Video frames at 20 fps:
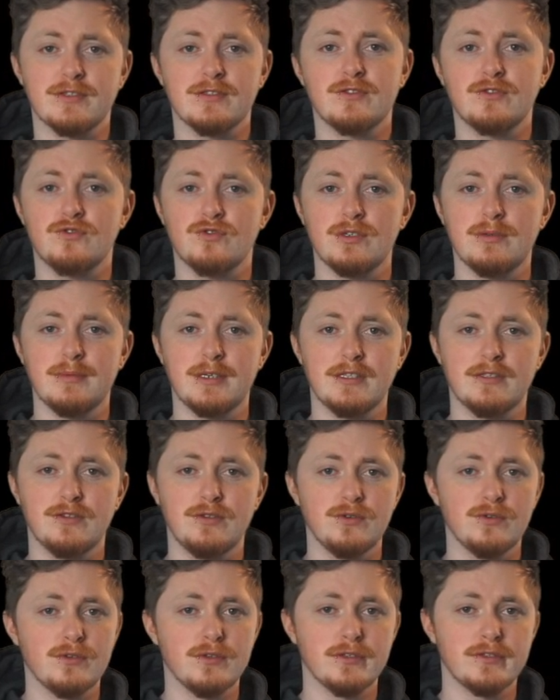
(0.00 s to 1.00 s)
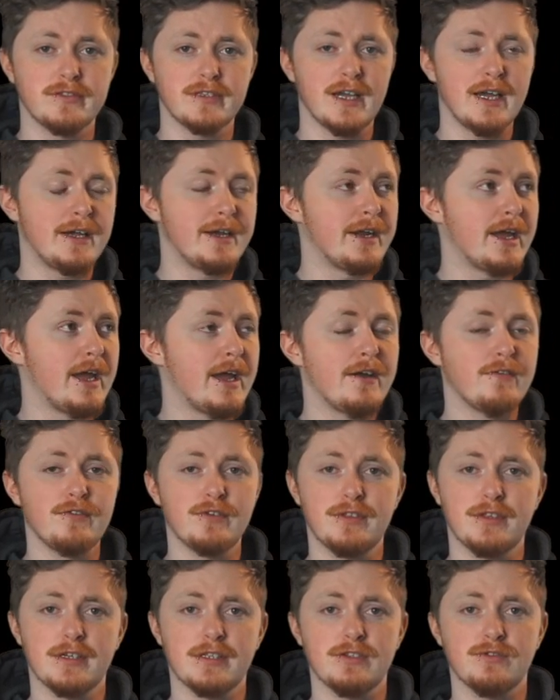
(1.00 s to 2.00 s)
streaming tools, and
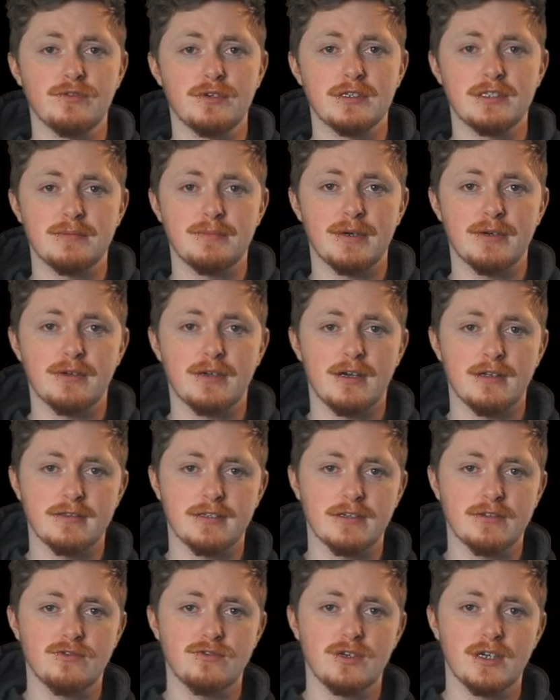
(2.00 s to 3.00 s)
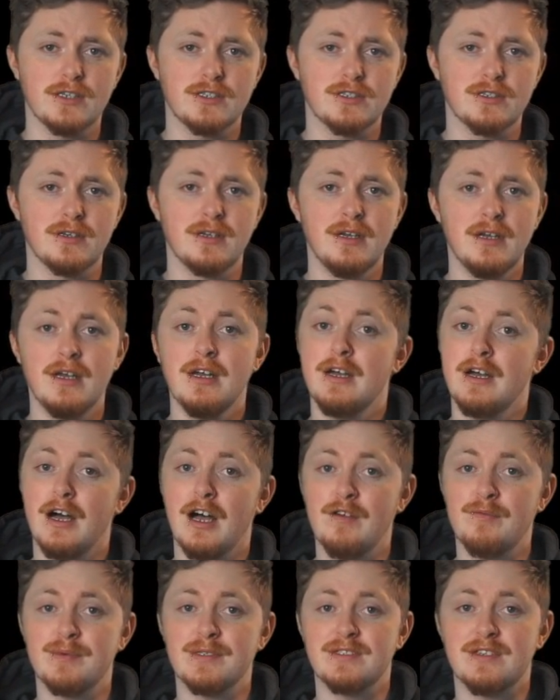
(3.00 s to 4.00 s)
everything there is about content creation.
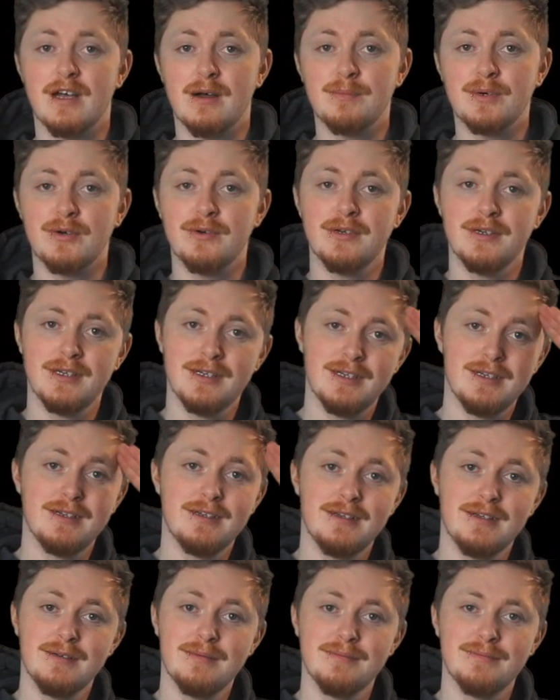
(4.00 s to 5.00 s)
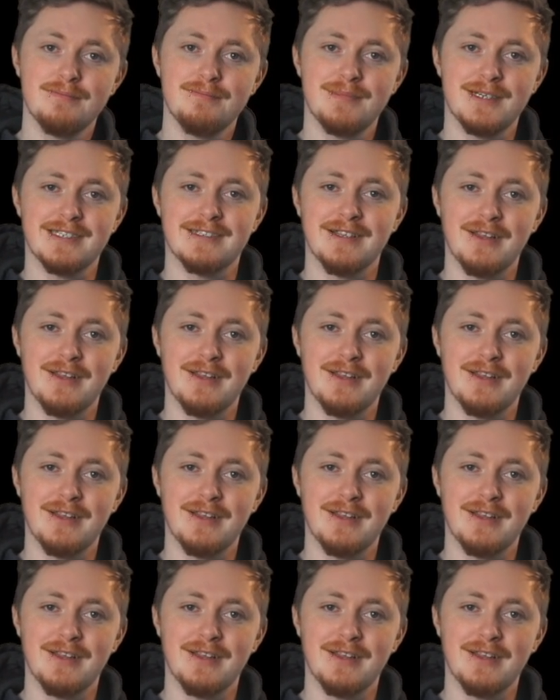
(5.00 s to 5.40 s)
I've been Tomo. Peace and